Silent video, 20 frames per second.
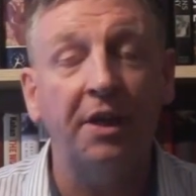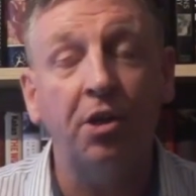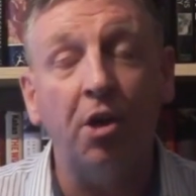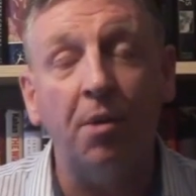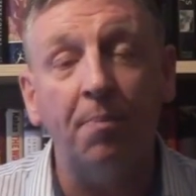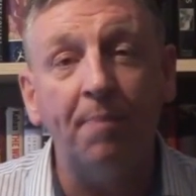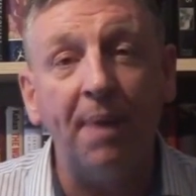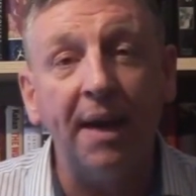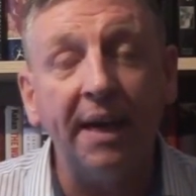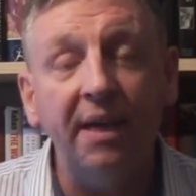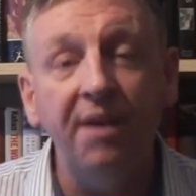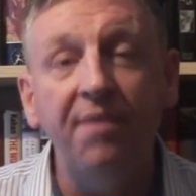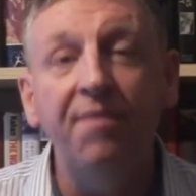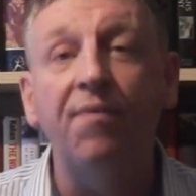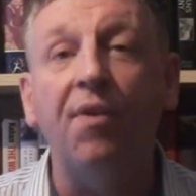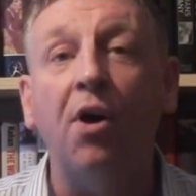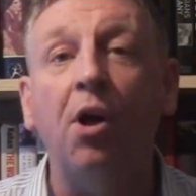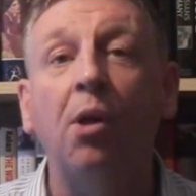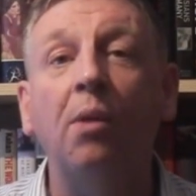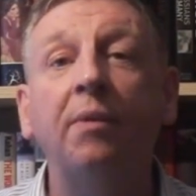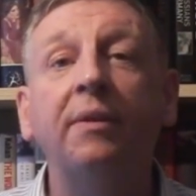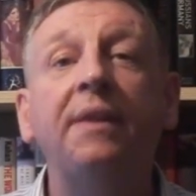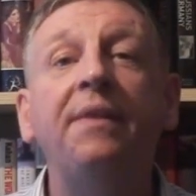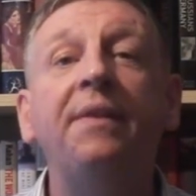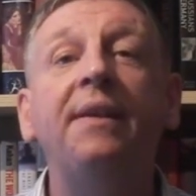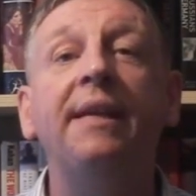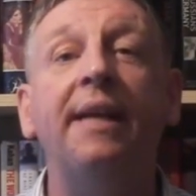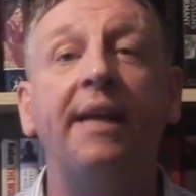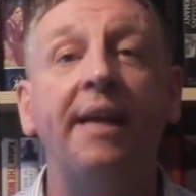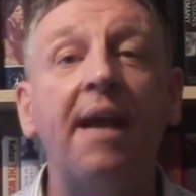got back involved
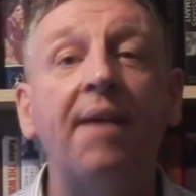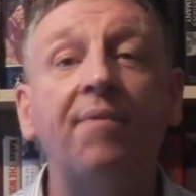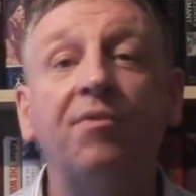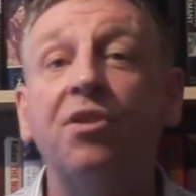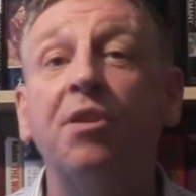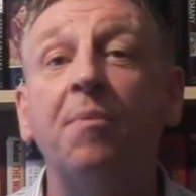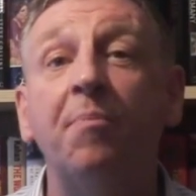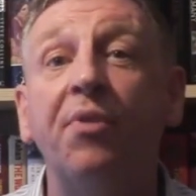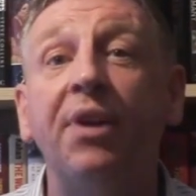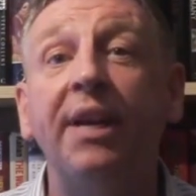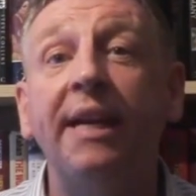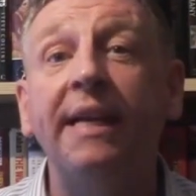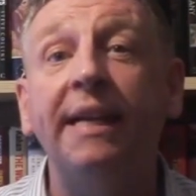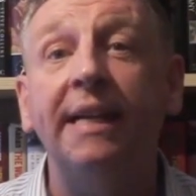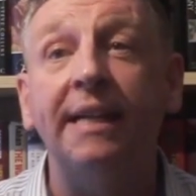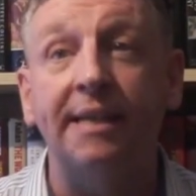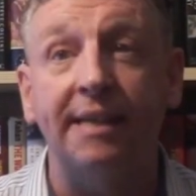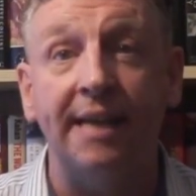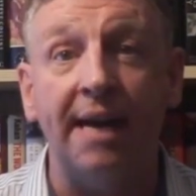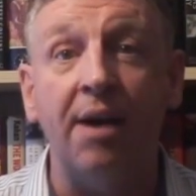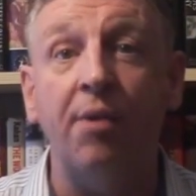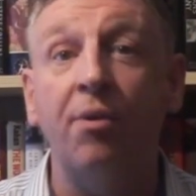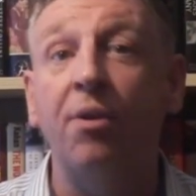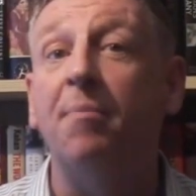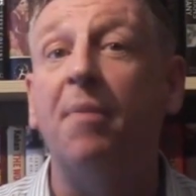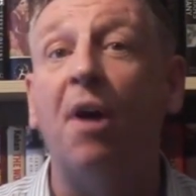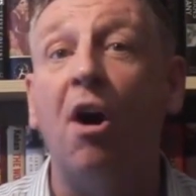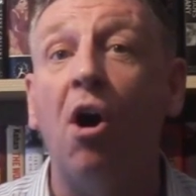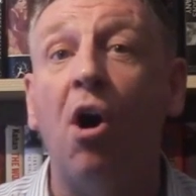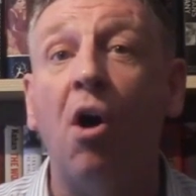in the NF to bring it down
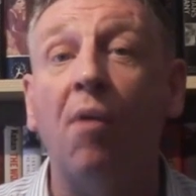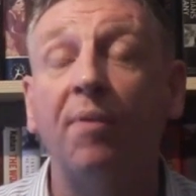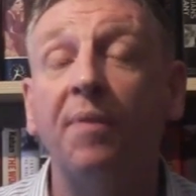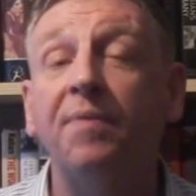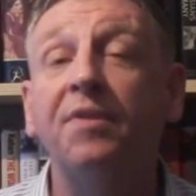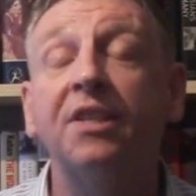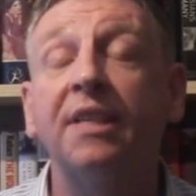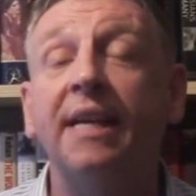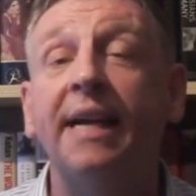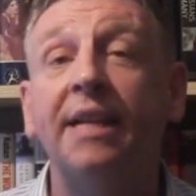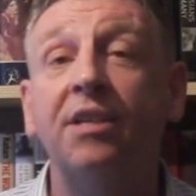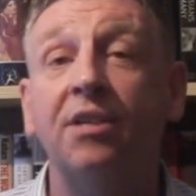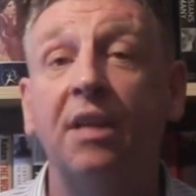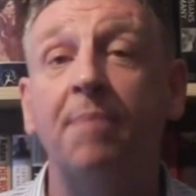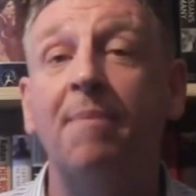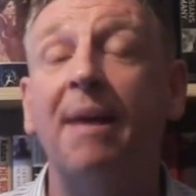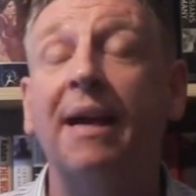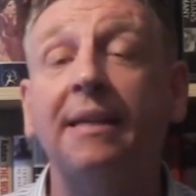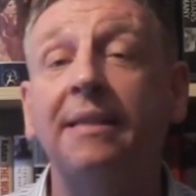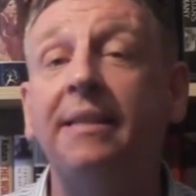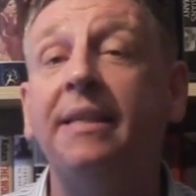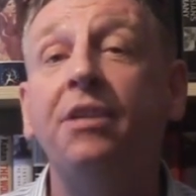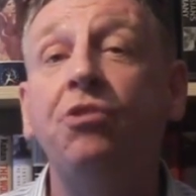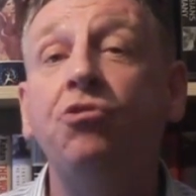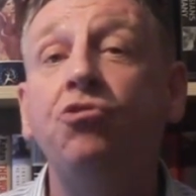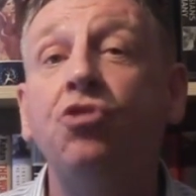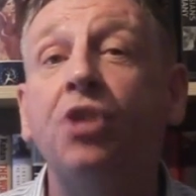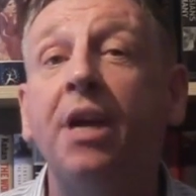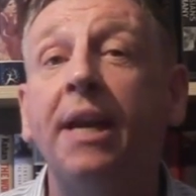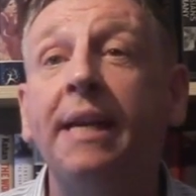on behalf of Searchlight
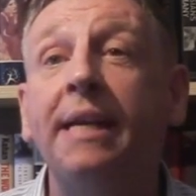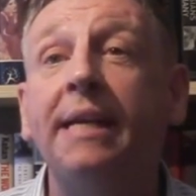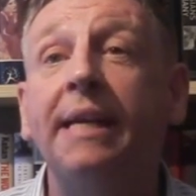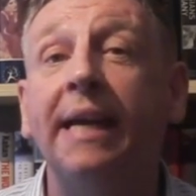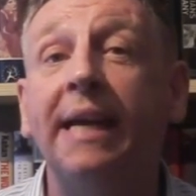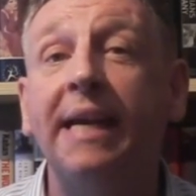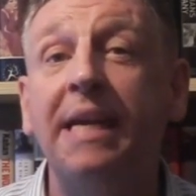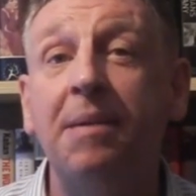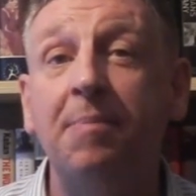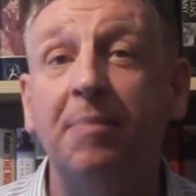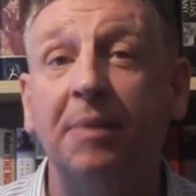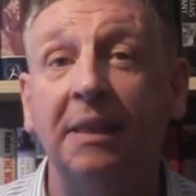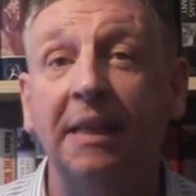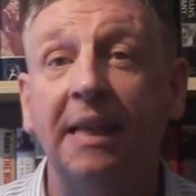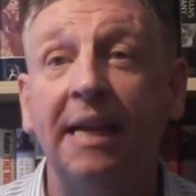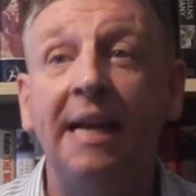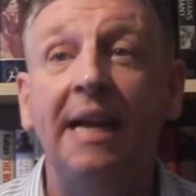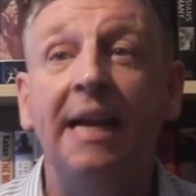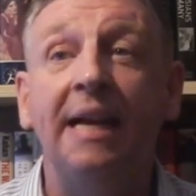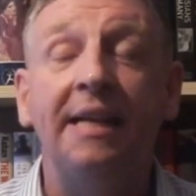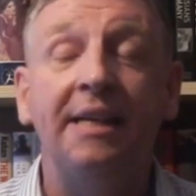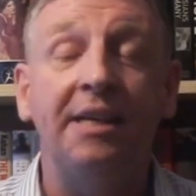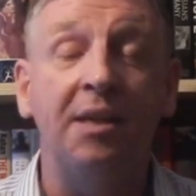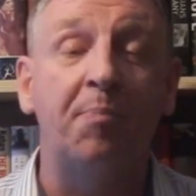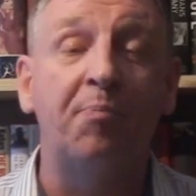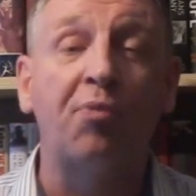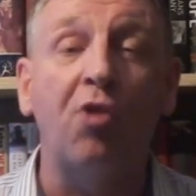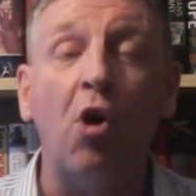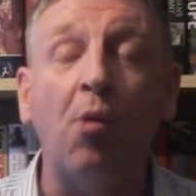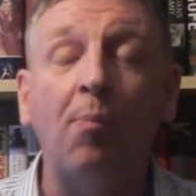magazine, Jerry Gable.
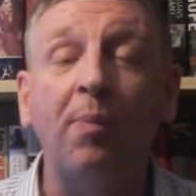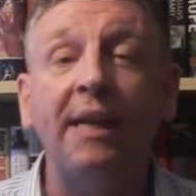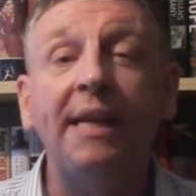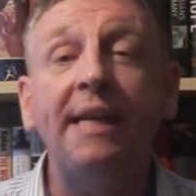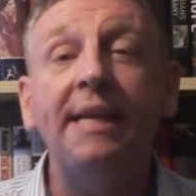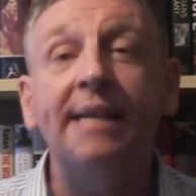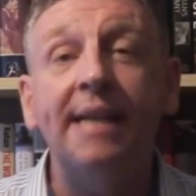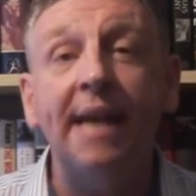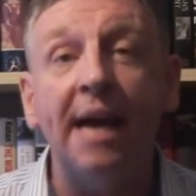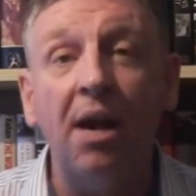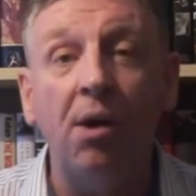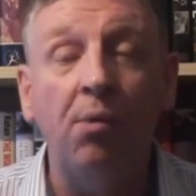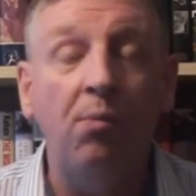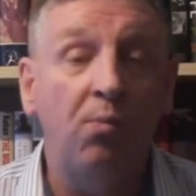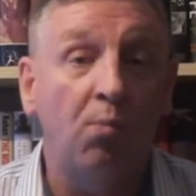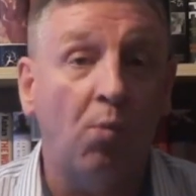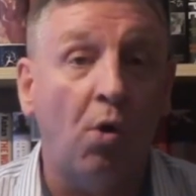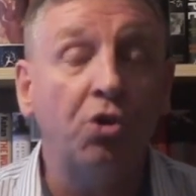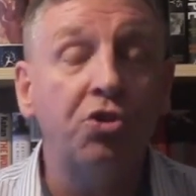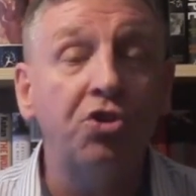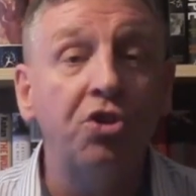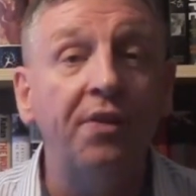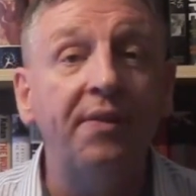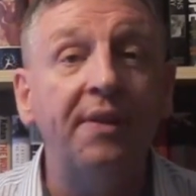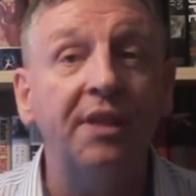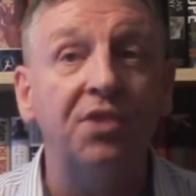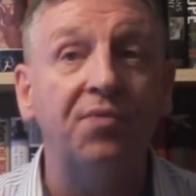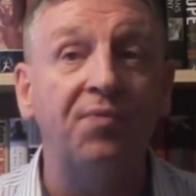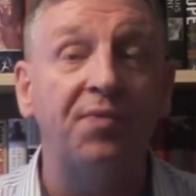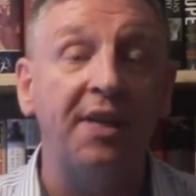You're probably now
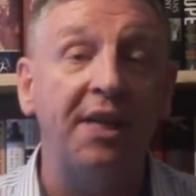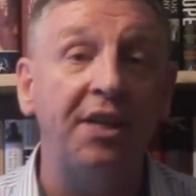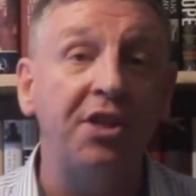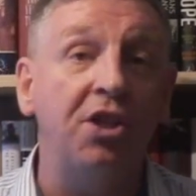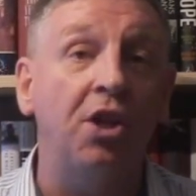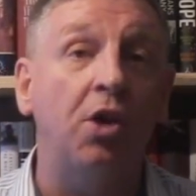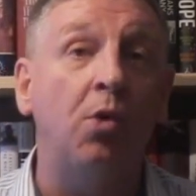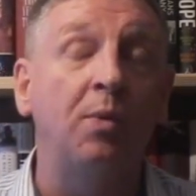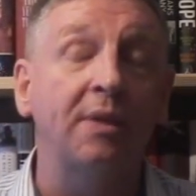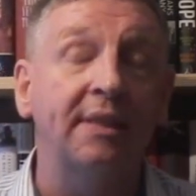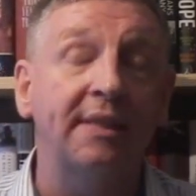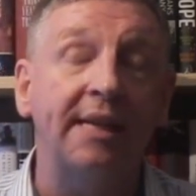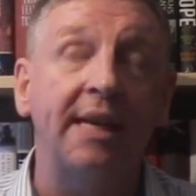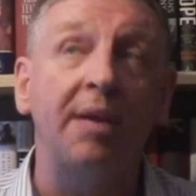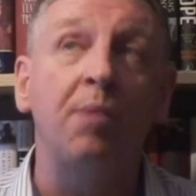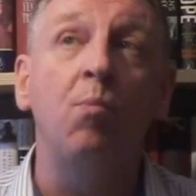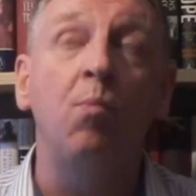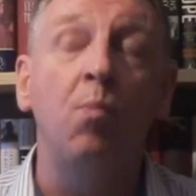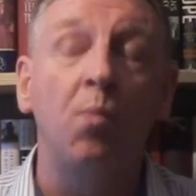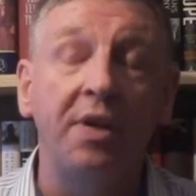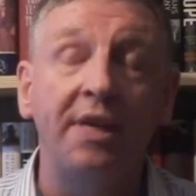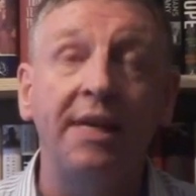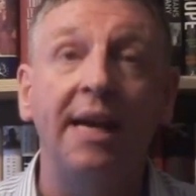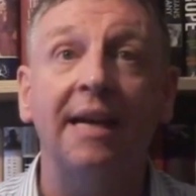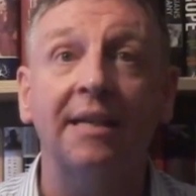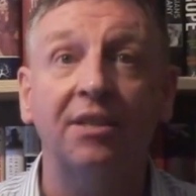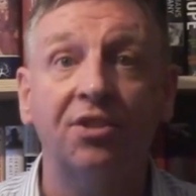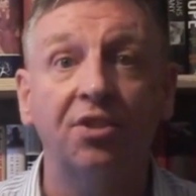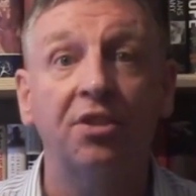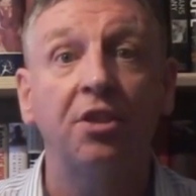watching this video was saying,
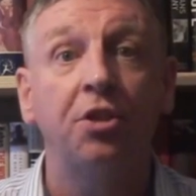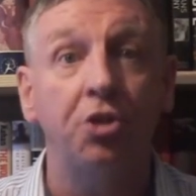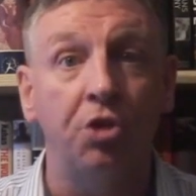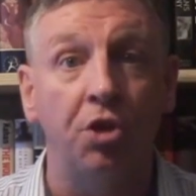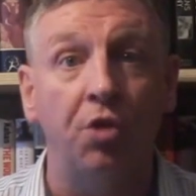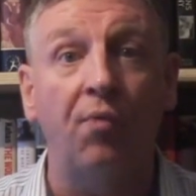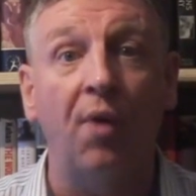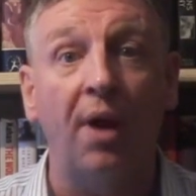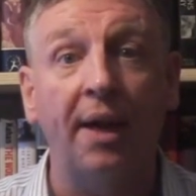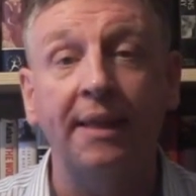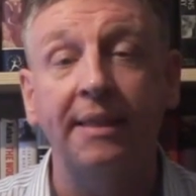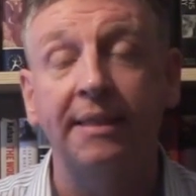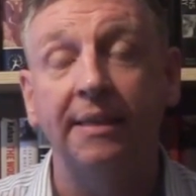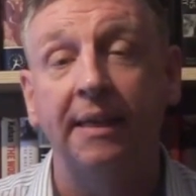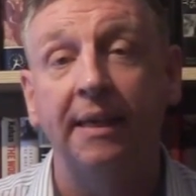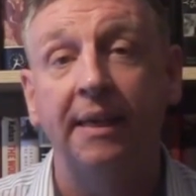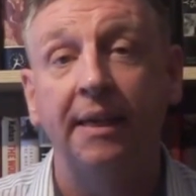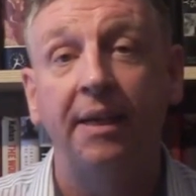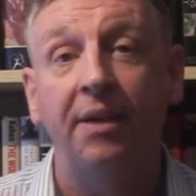yes, you're right.